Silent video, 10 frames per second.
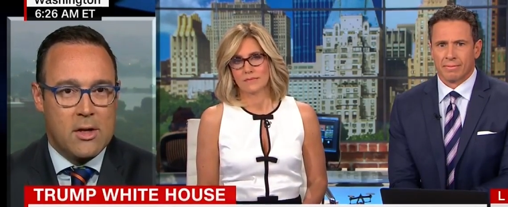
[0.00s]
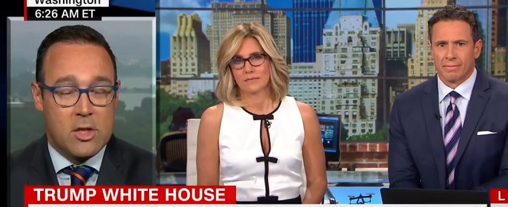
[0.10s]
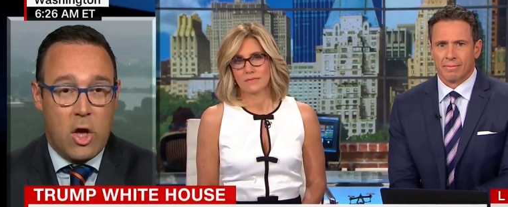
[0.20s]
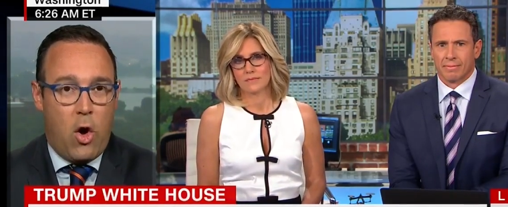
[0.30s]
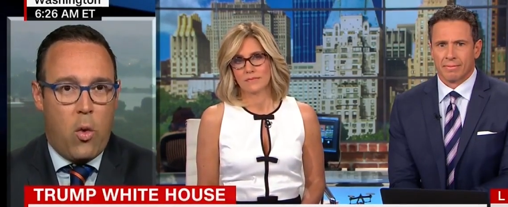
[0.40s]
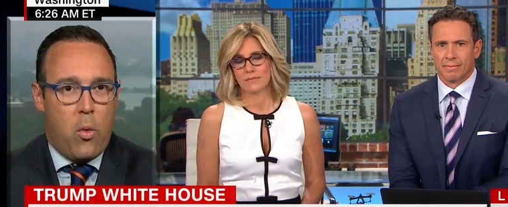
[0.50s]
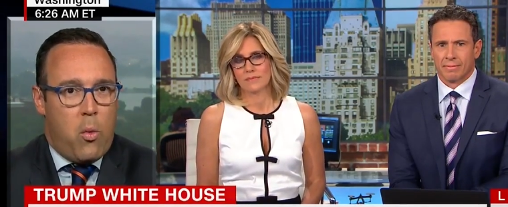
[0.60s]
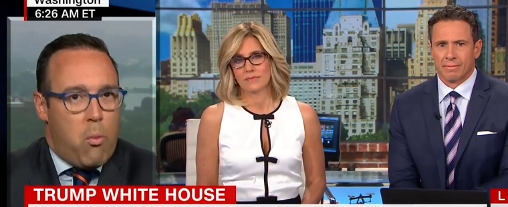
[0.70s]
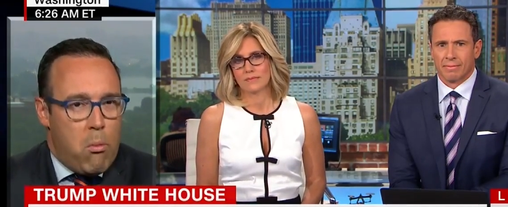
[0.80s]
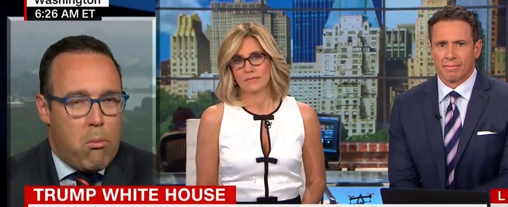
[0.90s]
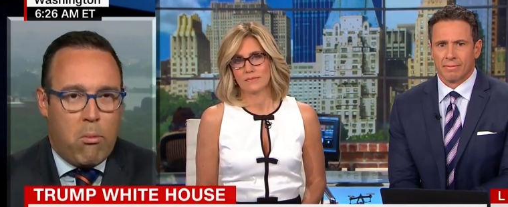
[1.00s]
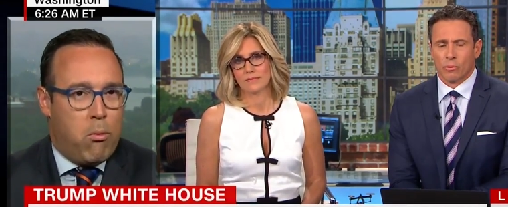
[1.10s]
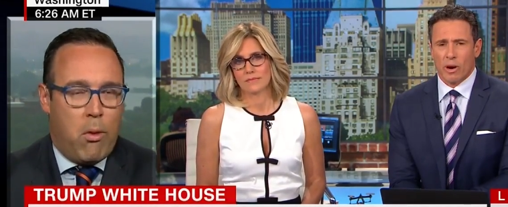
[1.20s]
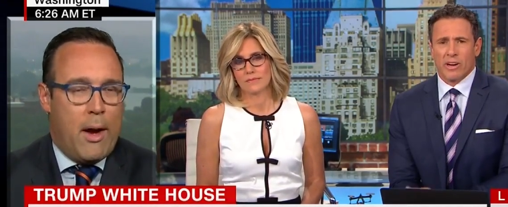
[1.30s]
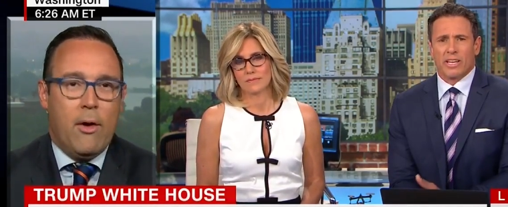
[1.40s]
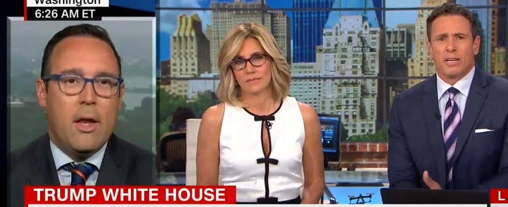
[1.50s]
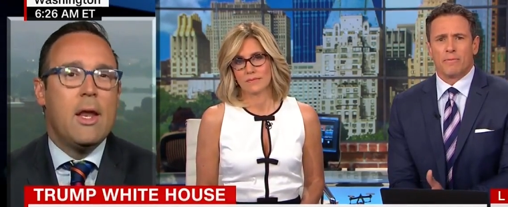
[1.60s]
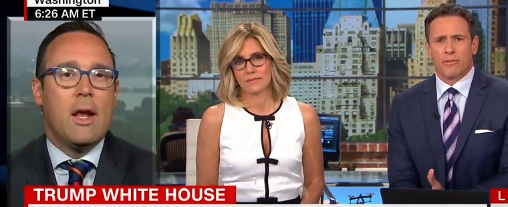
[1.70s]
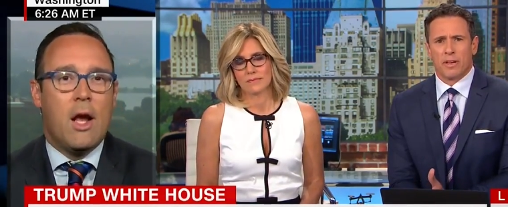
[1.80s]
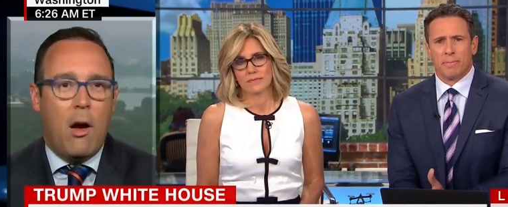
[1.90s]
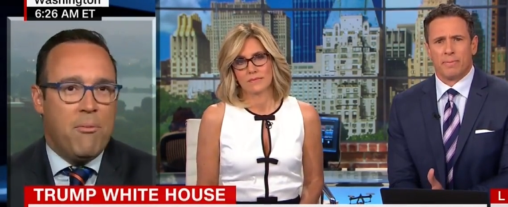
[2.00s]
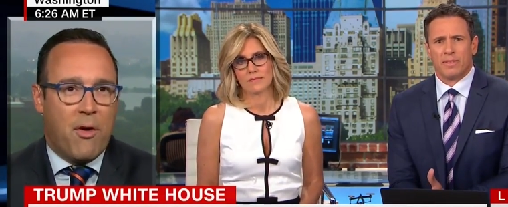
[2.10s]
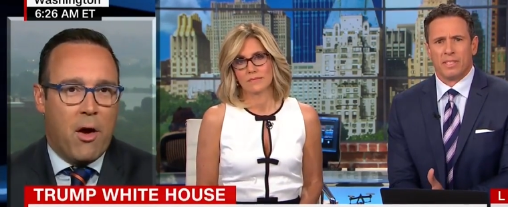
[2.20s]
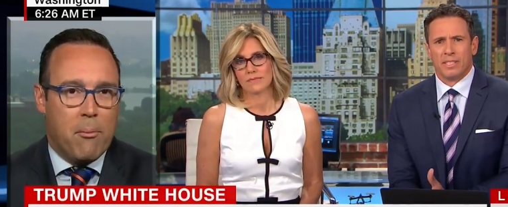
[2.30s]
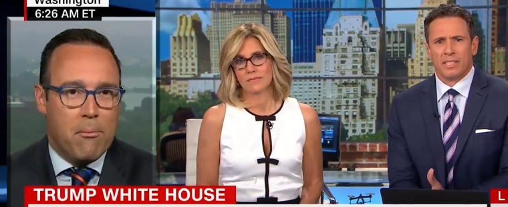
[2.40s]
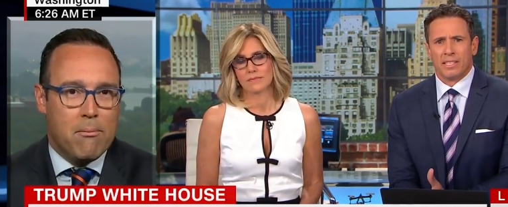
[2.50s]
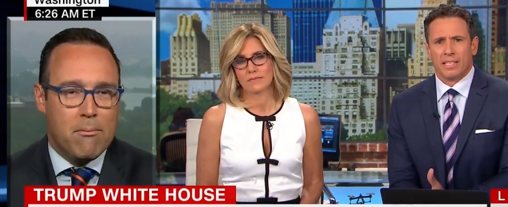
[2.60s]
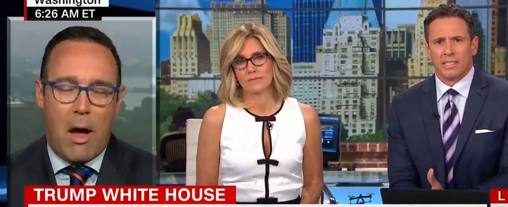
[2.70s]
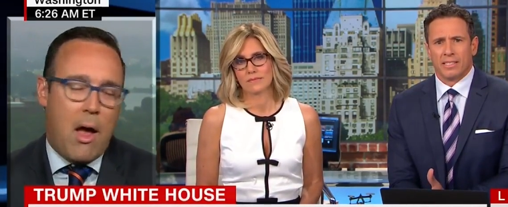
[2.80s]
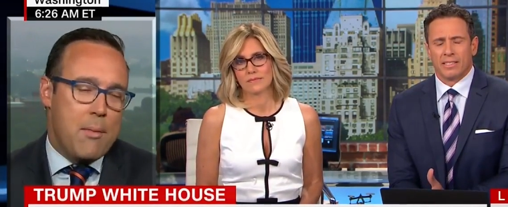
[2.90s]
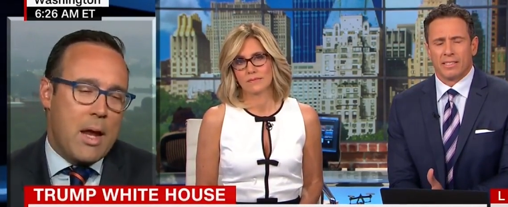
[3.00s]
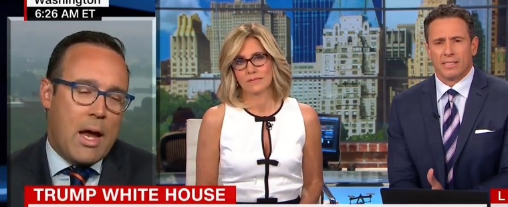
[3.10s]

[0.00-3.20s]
Speaker 1: So where, Where did, it come, did it come from? Yeah. I, I, mean,